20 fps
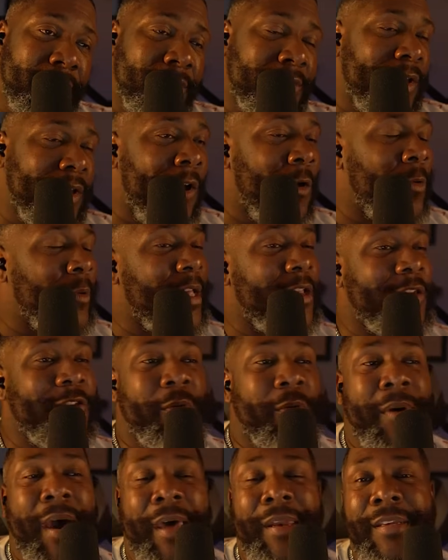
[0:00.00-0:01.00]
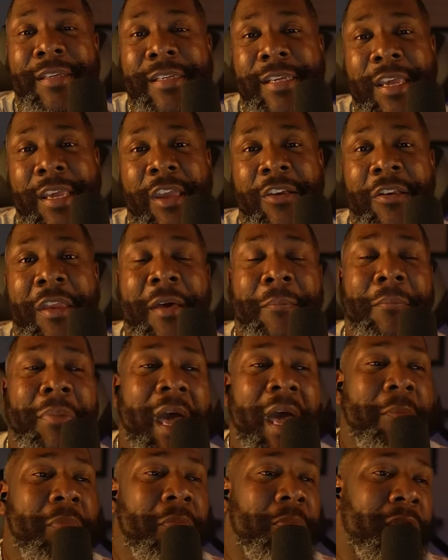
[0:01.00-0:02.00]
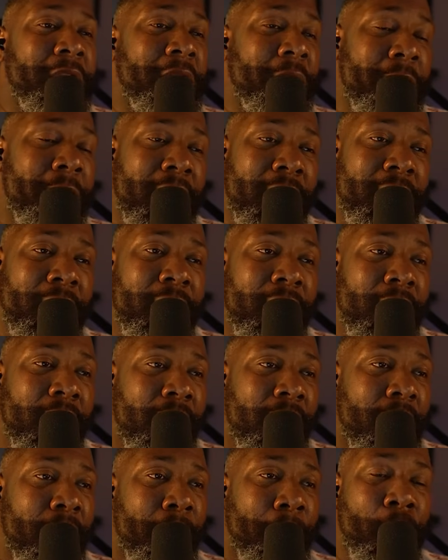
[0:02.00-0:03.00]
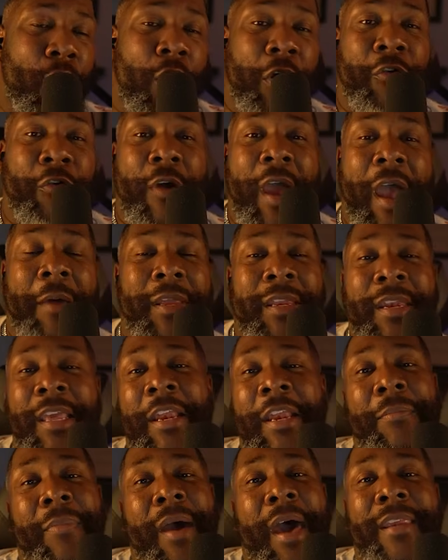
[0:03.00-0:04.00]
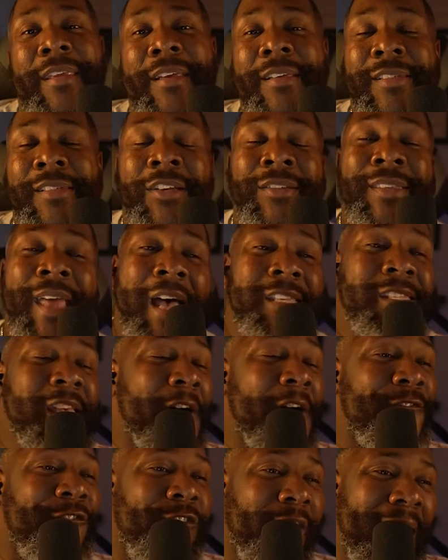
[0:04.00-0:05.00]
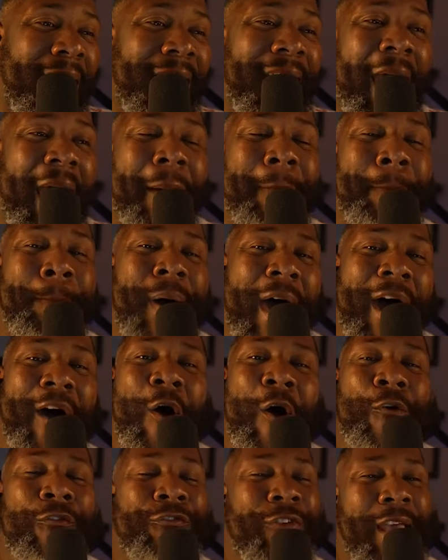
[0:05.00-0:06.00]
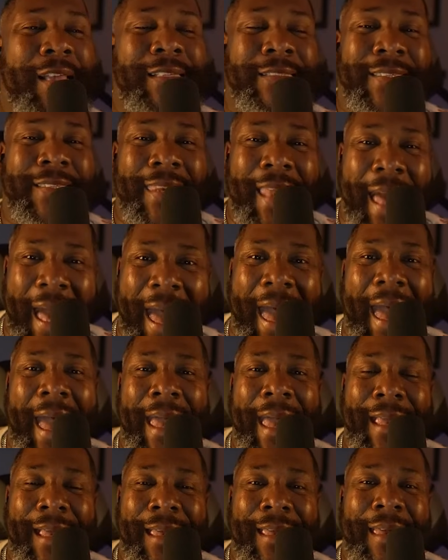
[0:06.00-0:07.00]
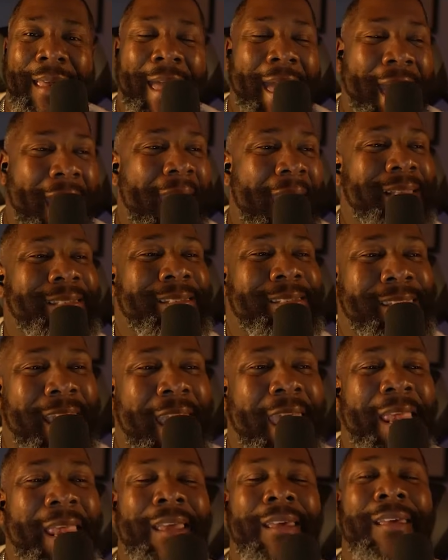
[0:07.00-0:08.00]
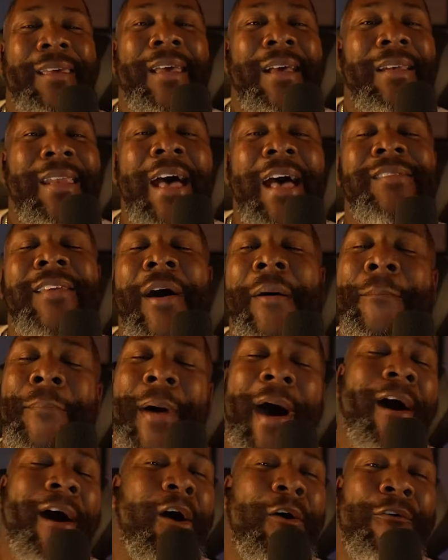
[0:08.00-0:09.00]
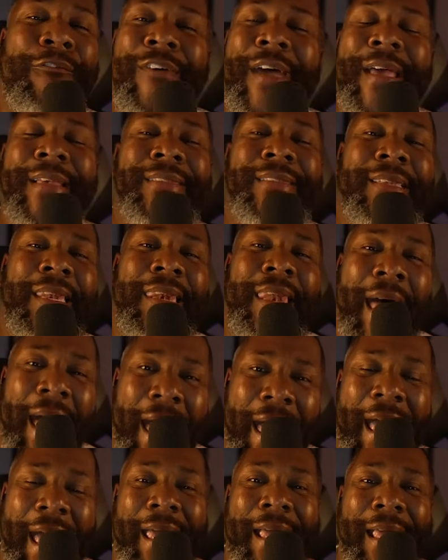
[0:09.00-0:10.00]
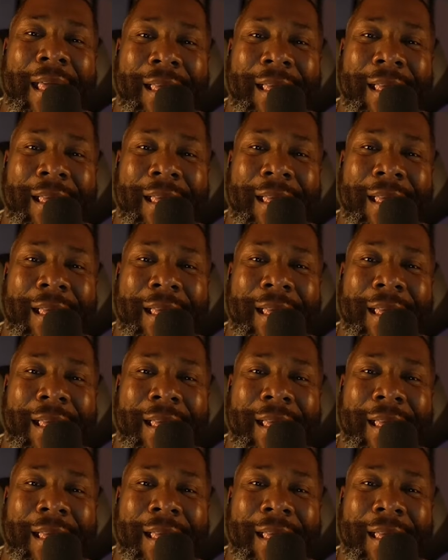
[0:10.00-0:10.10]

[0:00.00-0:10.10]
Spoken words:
don't let nobody tell you that black people commit more crime than anybody else, because that's a flat out bald faced lie. I said it. That's a bald faced lie.